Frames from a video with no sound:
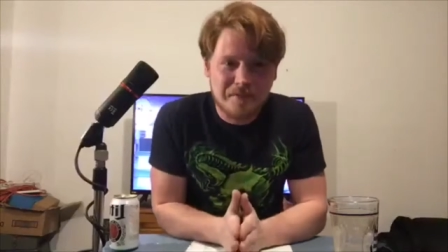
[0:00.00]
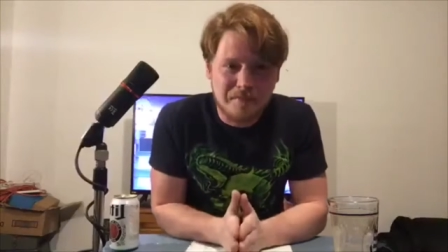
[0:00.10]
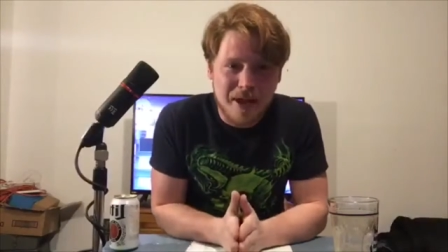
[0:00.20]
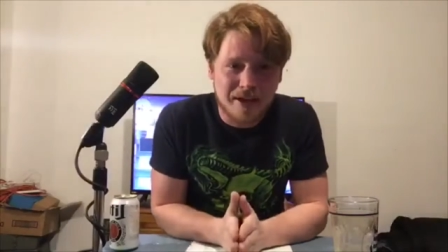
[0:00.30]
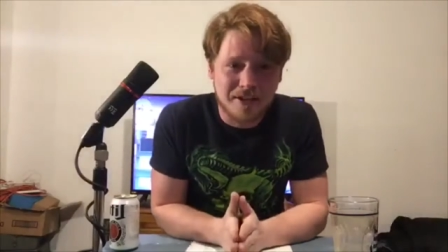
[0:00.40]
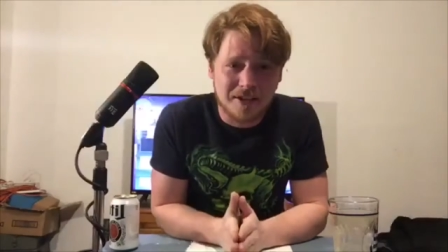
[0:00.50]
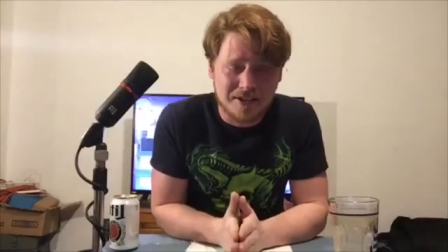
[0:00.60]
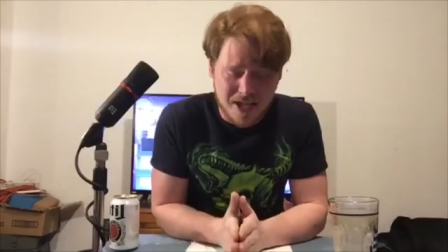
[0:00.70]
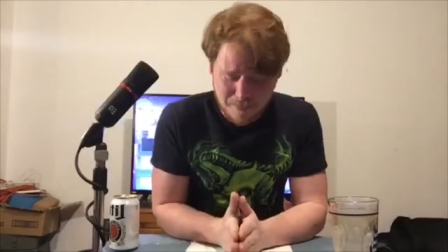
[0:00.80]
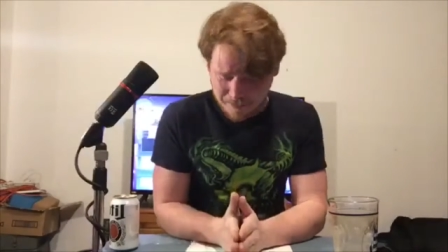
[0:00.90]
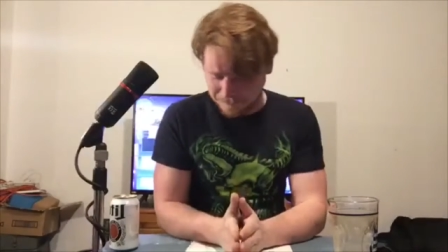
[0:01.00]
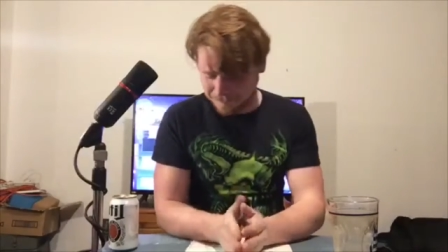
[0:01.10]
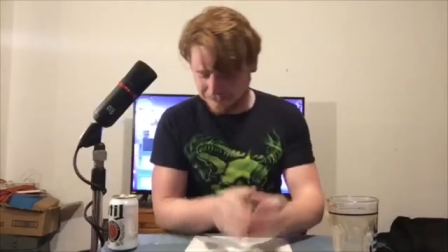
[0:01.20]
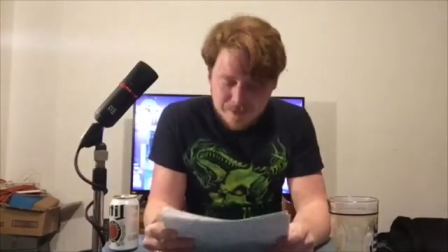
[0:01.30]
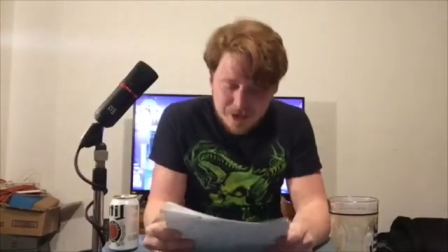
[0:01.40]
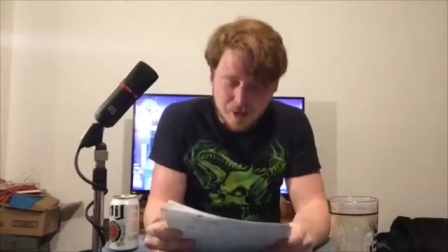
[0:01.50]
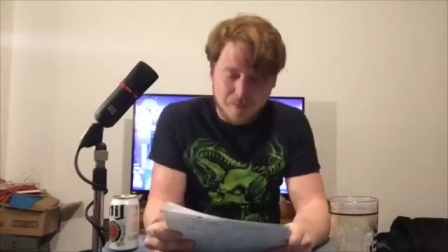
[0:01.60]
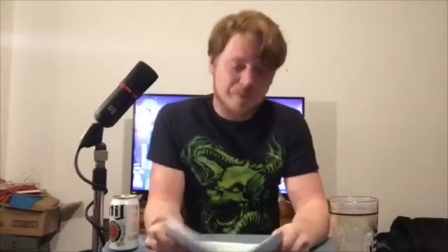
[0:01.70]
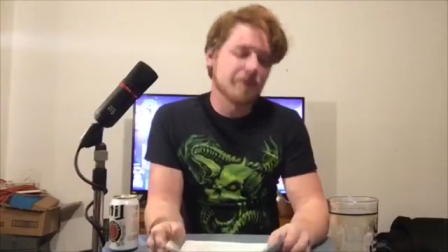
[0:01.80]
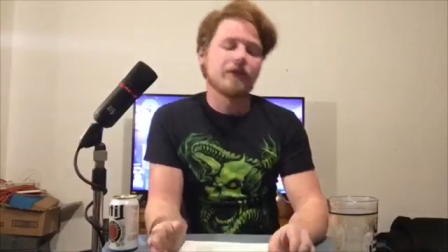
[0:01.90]
back on topic. So,
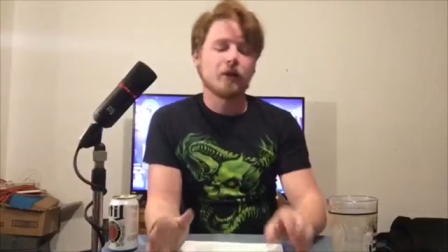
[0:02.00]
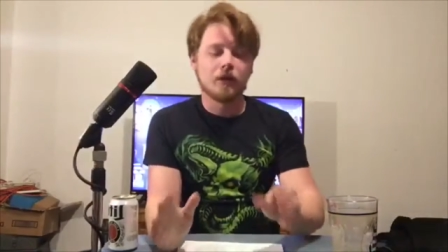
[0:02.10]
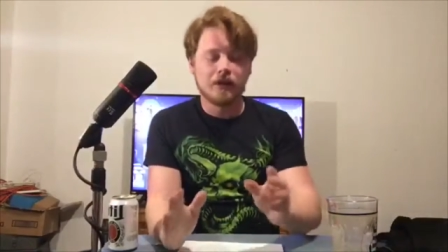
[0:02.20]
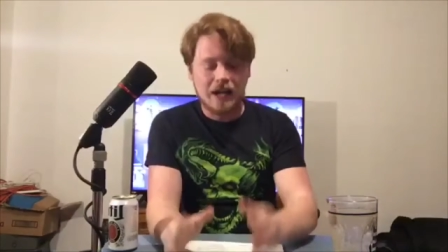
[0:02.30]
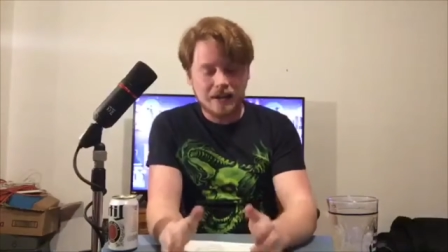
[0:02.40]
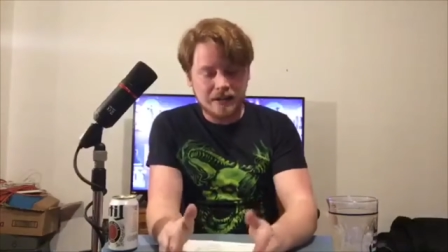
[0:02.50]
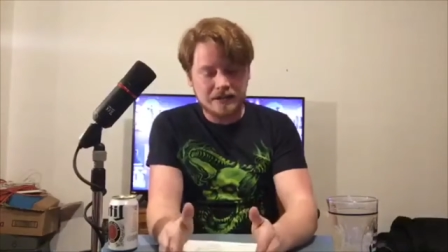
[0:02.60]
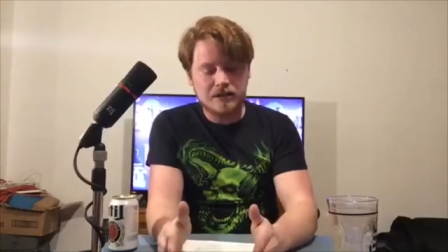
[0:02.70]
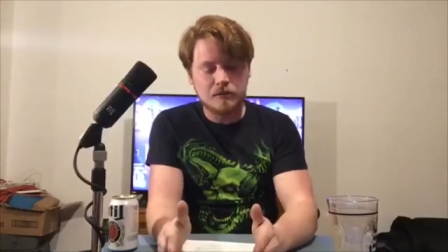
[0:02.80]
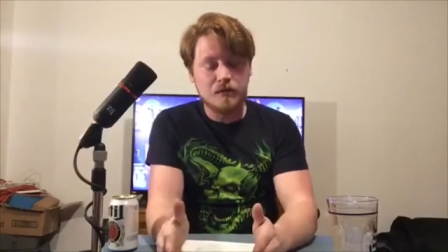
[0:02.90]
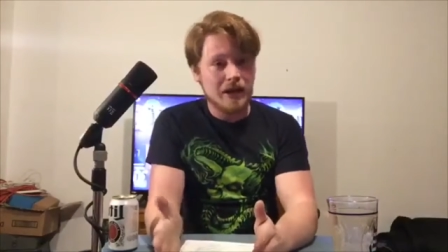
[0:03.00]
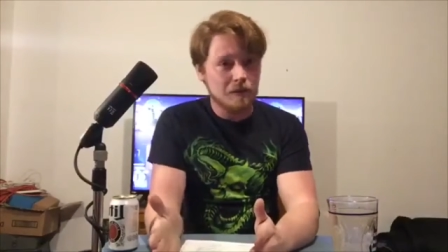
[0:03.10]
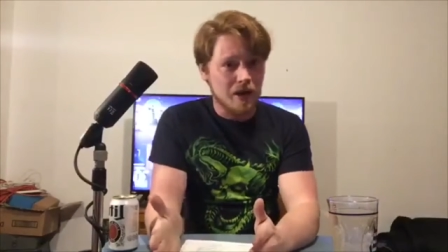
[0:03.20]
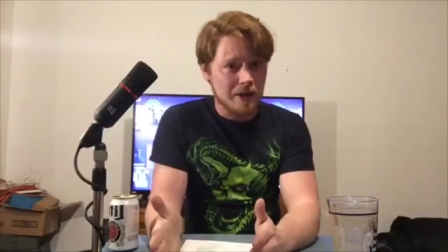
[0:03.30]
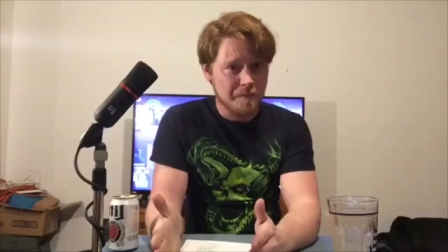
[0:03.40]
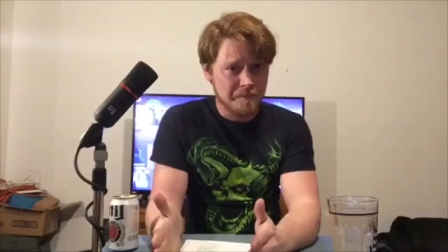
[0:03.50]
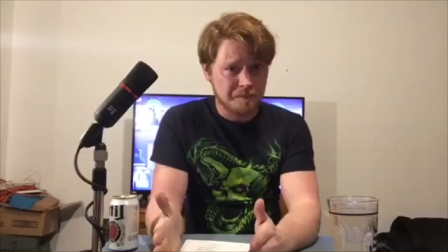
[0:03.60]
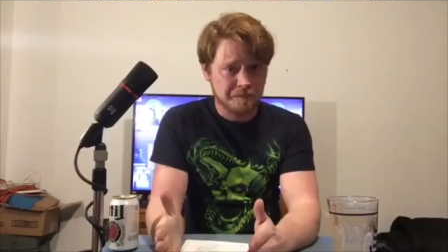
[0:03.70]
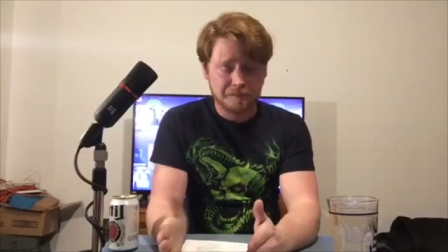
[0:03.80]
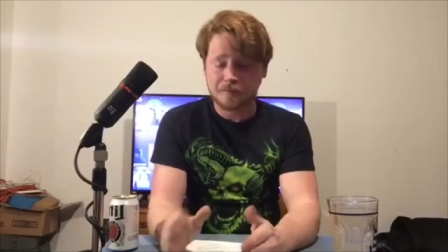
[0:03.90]
there were a lot of things that the movie got right.
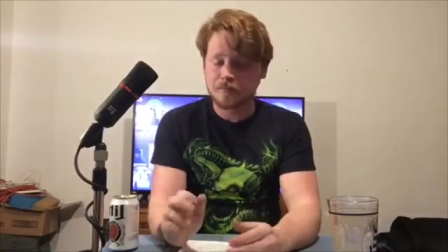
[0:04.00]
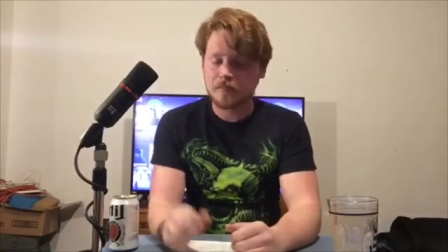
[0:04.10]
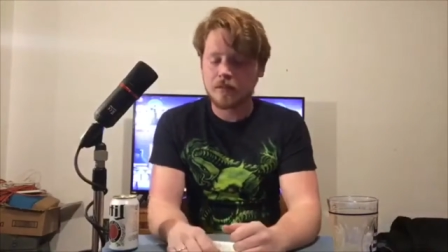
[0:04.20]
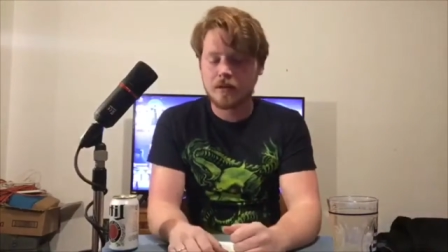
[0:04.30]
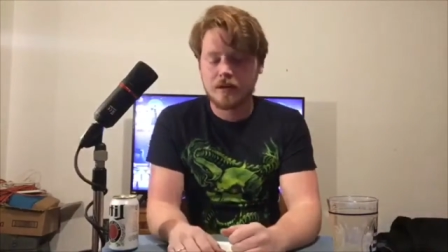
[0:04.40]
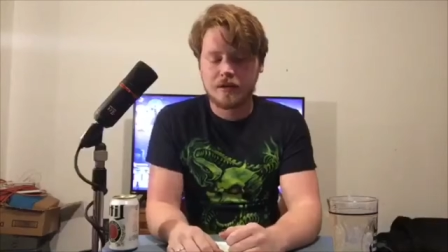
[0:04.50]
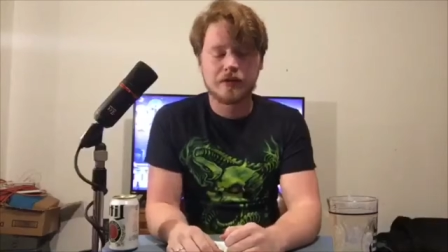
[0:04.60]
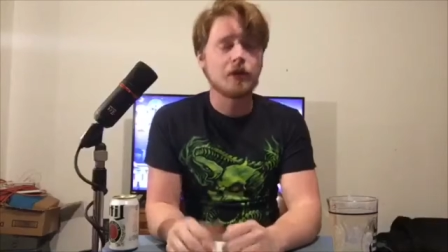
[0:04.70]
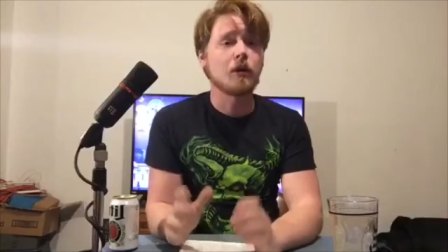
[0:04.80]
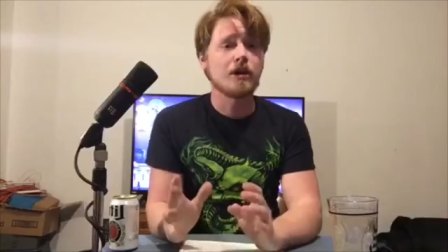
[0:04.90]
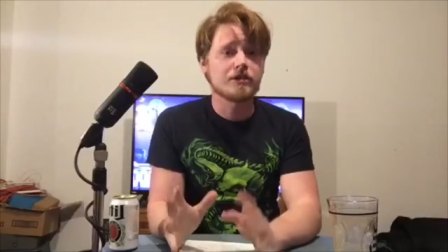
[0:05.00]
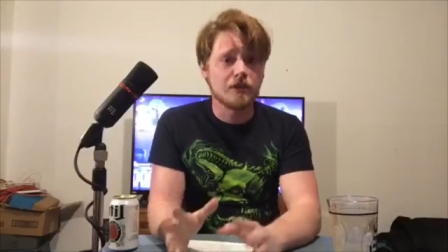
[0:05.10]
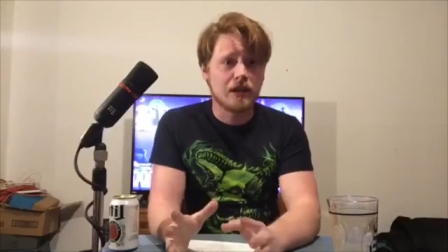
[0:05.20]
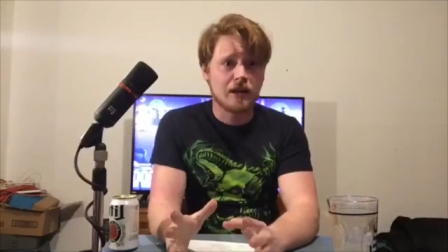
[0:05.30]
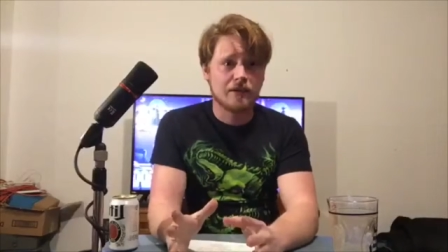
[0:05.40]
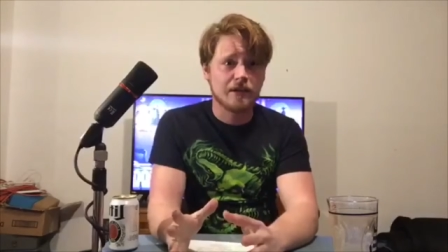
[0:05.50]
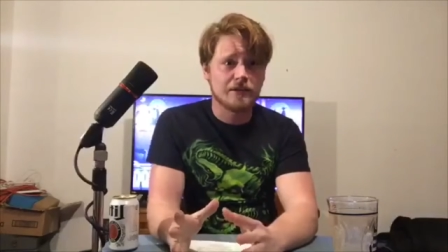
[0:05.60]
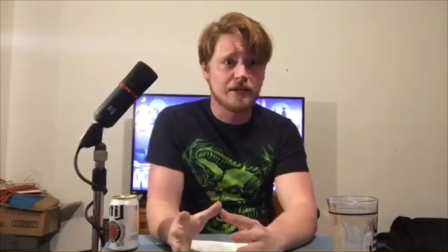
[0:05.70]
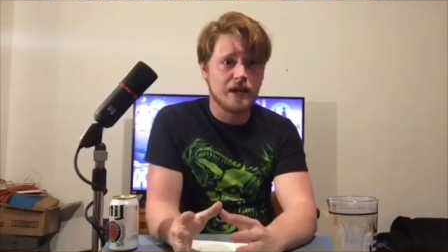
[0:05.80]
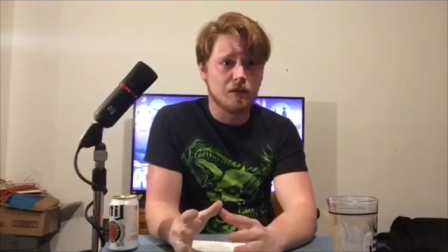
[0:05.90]
There were also a lot of things
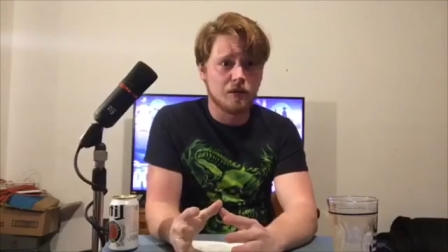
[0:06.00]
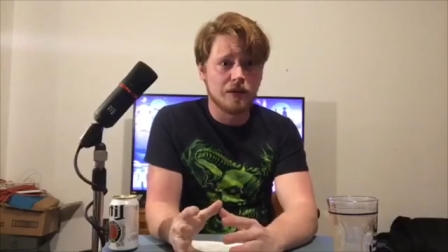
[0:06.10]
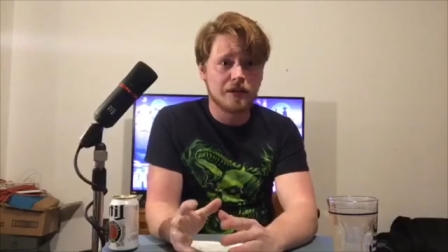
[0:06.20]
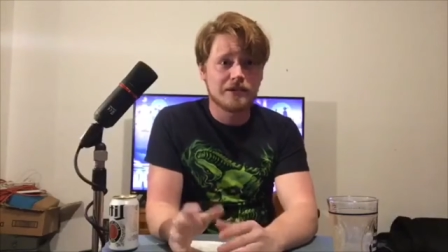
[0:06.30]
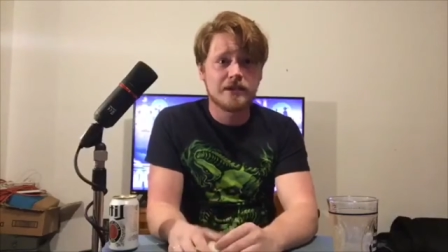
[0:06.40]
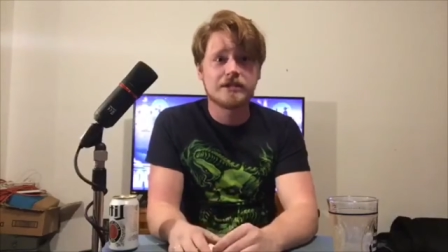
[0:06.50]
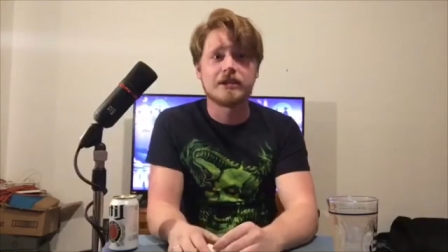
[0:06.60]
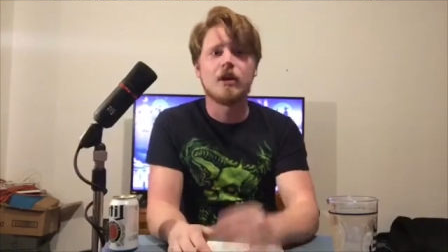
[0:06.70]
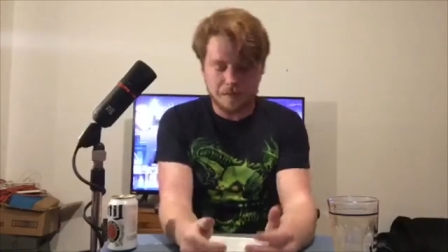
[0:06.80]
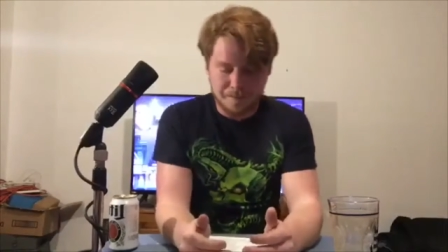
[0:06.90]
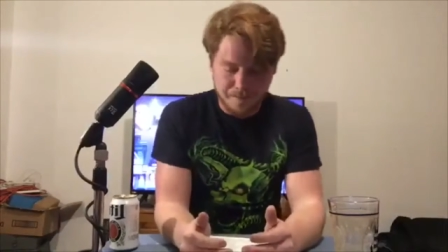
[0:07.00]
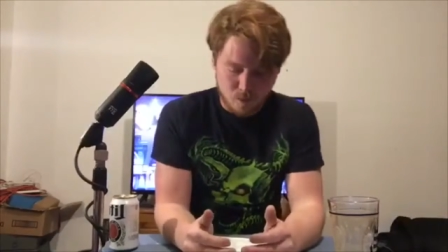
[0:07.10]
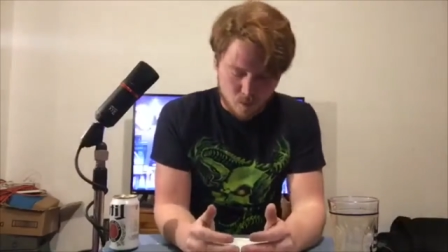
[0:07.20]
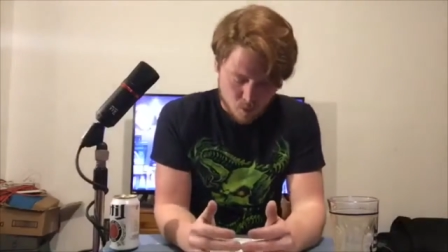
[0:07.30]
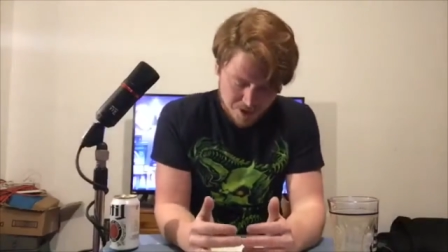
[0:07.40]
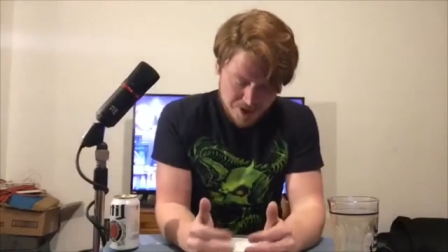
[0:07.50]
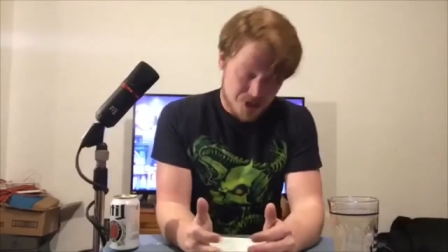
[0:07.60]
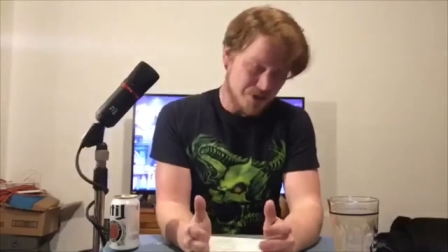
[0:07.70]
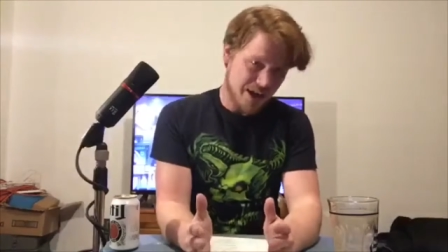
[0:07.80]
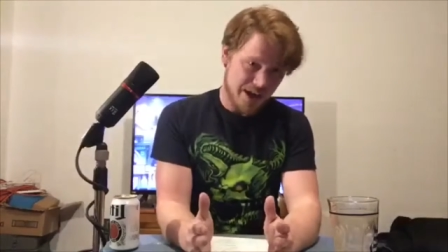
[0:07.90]
that were inconsistent. One
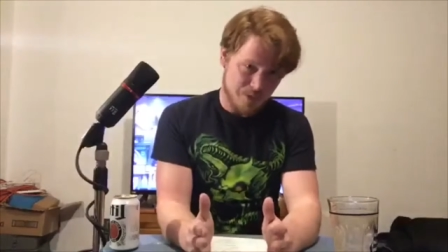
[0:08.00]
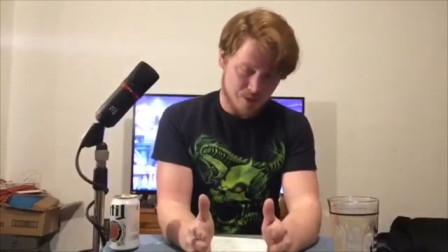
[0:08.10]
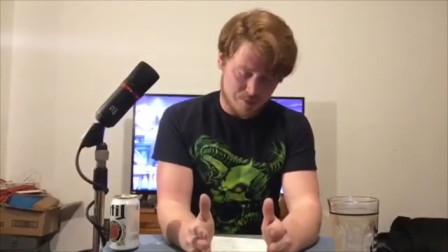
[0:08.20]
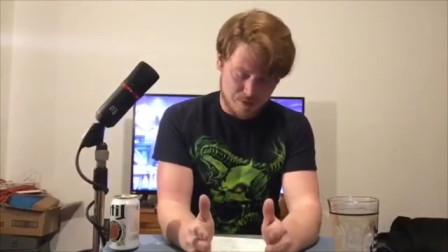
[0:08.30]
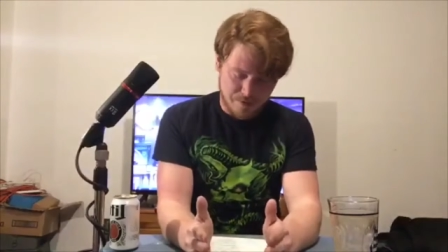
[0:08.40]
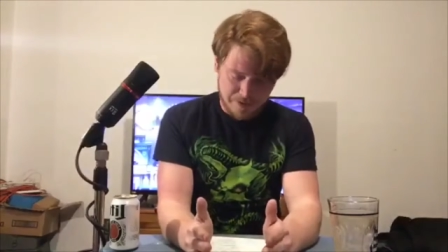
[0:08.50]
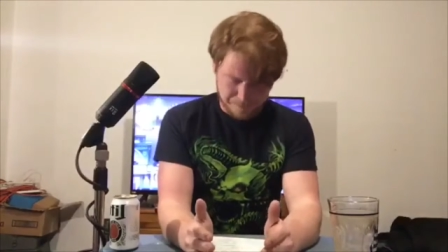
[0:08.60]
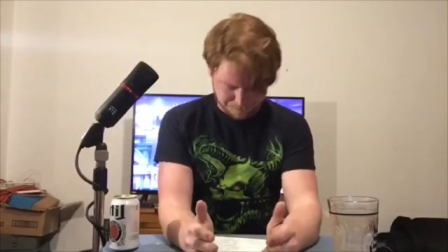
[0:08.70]
issue that I had with the movie